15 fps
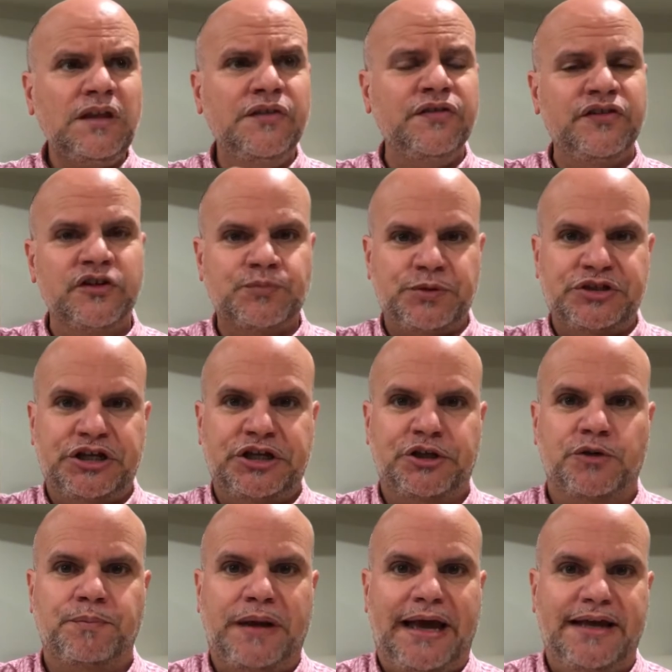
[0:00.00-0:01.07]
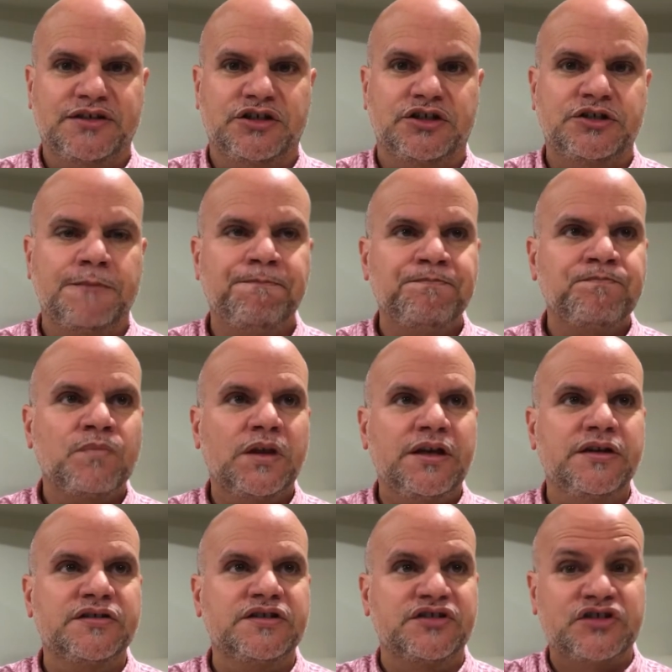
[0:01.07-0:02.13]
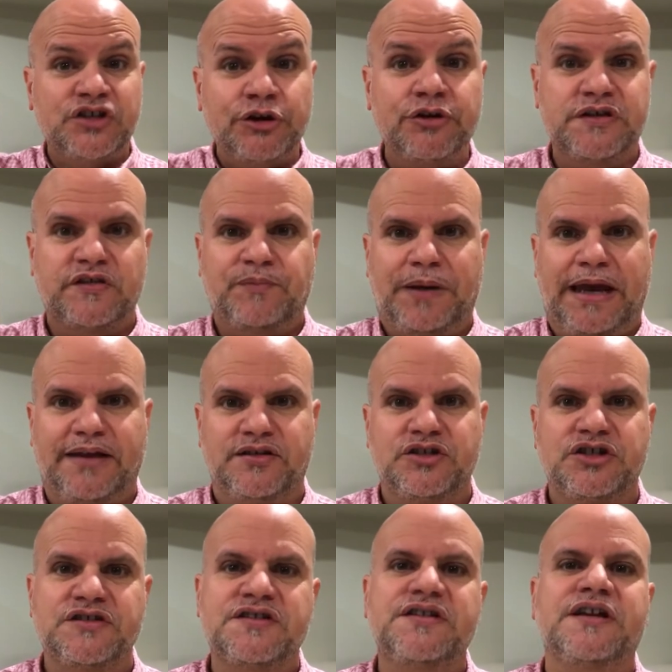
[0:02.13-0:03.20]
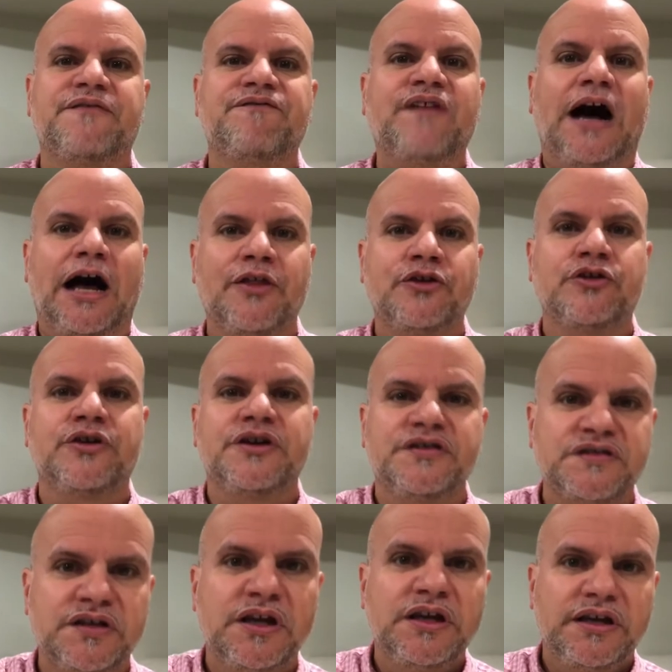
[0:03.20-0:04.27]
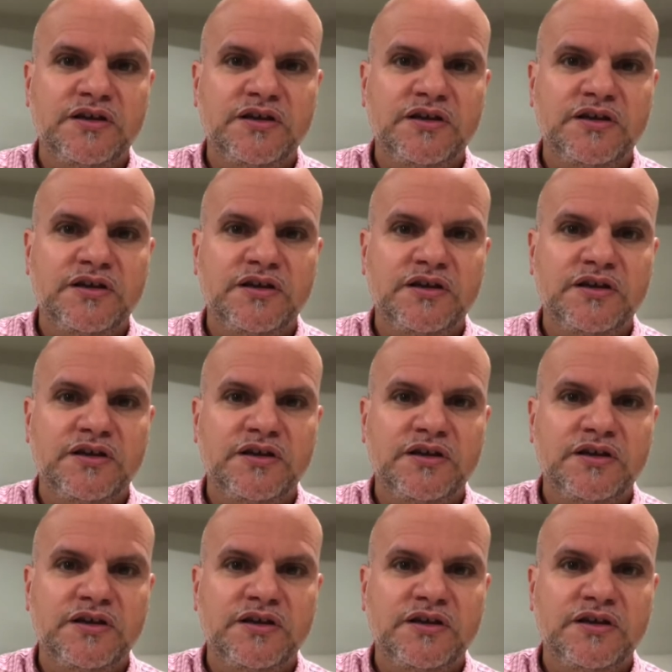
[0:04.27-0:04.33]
this particular passage is a series of passages that a father is